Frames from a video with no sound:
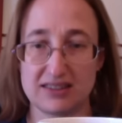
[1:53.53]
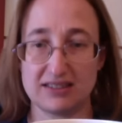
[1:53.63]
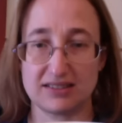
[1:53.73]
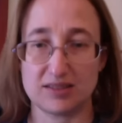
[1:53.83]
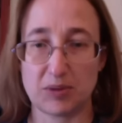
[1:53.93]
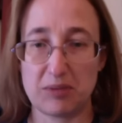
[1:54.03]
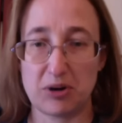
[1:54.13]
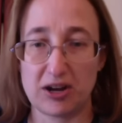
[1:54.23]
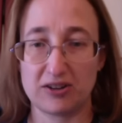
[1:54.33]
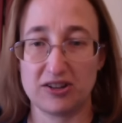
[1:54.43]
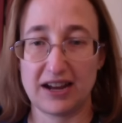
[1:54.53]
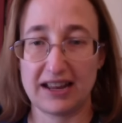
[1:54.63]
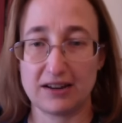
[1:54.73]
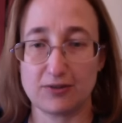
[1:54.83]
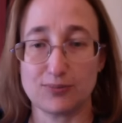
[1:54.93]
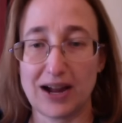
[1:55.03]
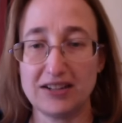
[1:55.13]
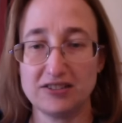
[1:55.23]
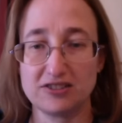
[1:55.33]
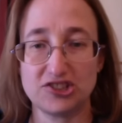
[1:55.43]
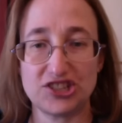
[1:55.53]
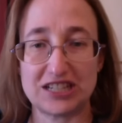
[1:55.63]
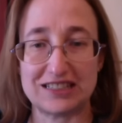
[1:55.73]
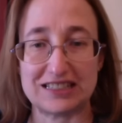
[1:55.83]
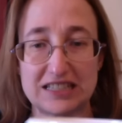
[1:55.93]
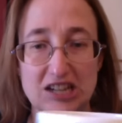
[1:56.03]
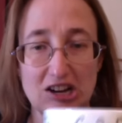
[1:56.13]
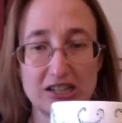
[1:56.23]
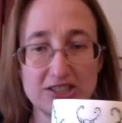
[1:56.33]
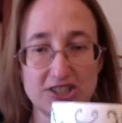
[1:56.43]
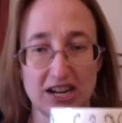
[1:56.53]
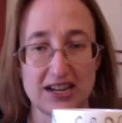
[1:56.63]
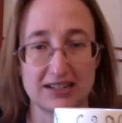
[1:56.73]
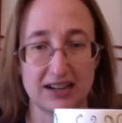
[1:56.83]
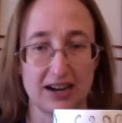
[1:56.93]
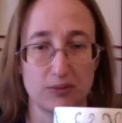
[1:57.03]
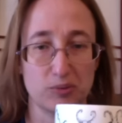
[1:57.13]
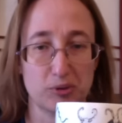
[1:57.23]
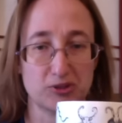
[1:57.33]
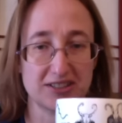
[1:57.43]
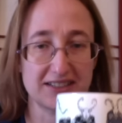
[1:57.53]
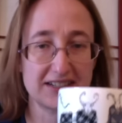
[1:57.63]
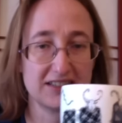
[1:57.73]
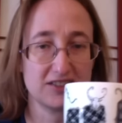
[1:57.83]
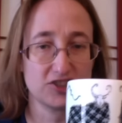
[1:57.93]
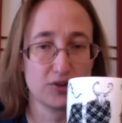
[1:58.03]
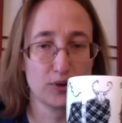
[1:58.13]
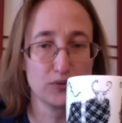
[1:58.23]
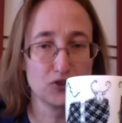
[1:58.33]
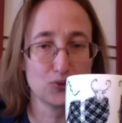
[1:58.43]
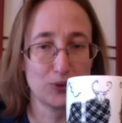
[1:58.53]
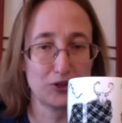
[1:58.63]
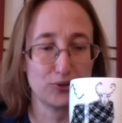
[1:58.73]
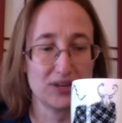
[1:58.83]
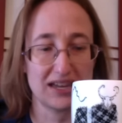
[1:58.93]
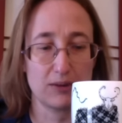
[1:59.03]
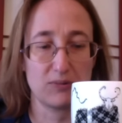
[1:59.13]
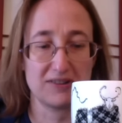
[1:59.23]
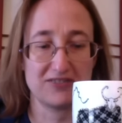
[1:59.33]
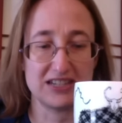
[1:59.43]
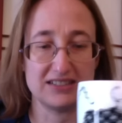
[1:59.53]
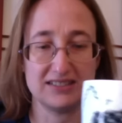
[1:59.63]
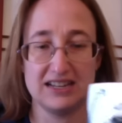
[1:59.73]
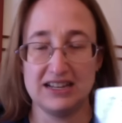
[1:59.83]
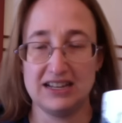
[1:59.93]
This is by Potter Anna Wright. She is Scottish, and I will post a link in the show notes to where you can get one of these.